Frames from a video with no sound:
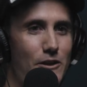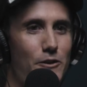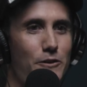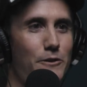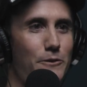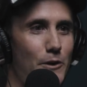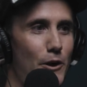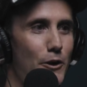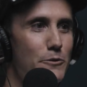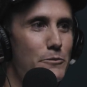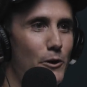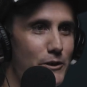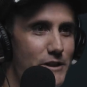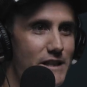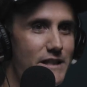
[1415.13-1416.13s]
you got the
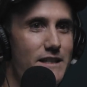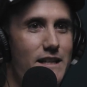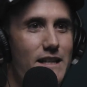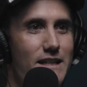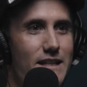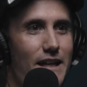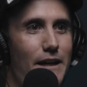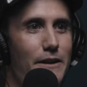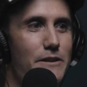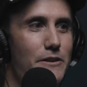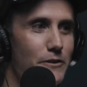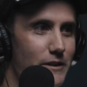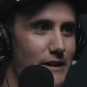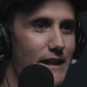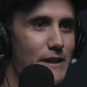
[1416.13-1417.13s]
robe on, you're sitting down,
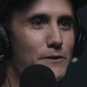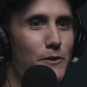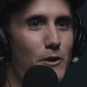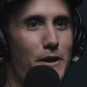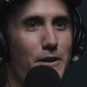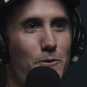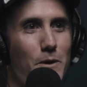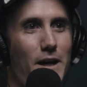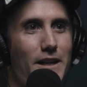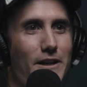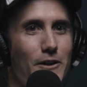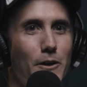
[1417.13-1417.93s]
you're the next fight, you wait.